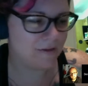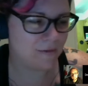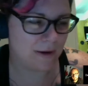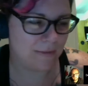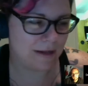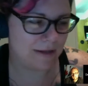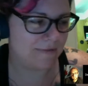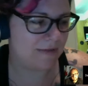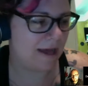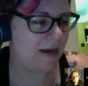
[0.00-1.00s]
I'm going to leave
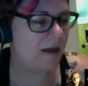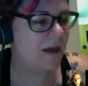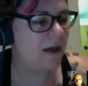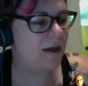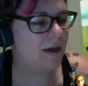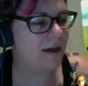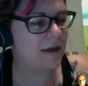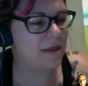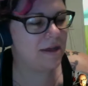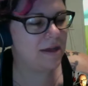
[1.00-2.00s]
that. I
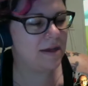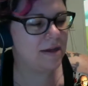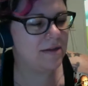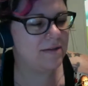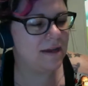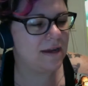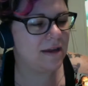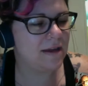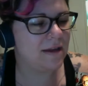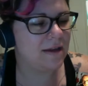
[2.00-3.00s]
think data
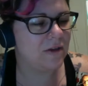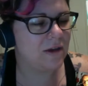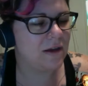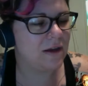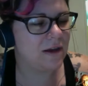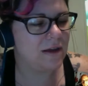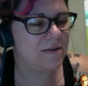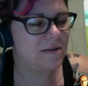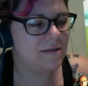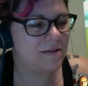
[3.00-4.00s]
collection
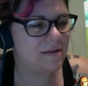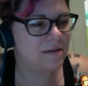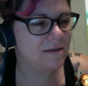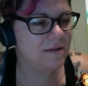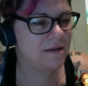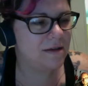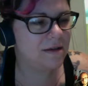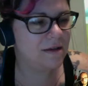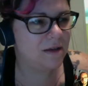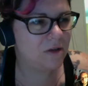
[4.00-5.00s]
is
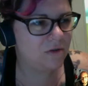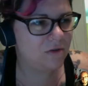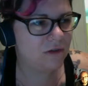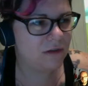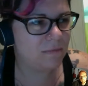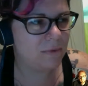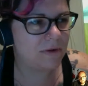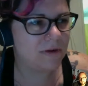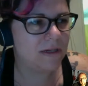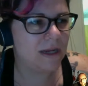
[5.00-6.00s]
hugely
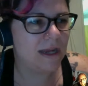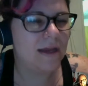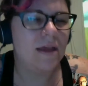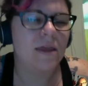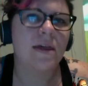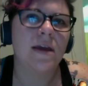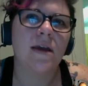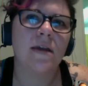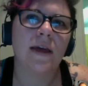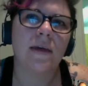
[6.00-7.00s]
important, and I think
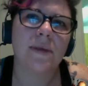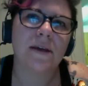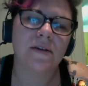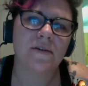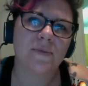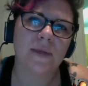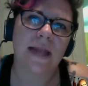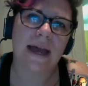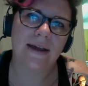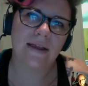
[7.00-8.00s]
that because we
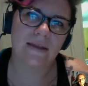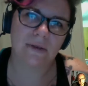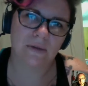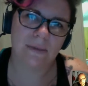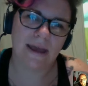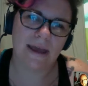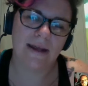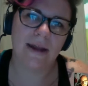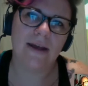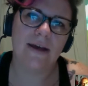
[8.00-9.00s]
lack the
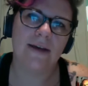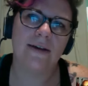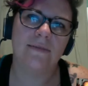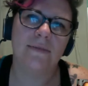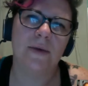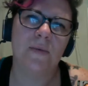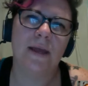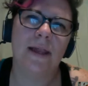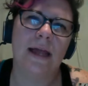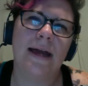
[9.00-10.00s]
middleman and
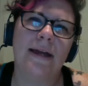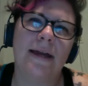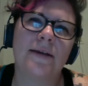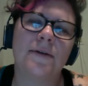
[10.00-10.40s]
we lack